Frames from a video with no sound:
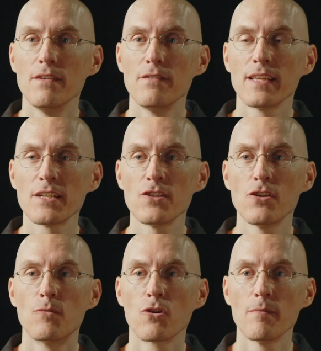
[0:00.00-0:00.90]
If you'd like to
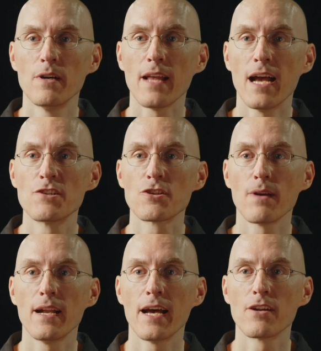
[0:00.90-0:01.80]
know more about Azure Red Hat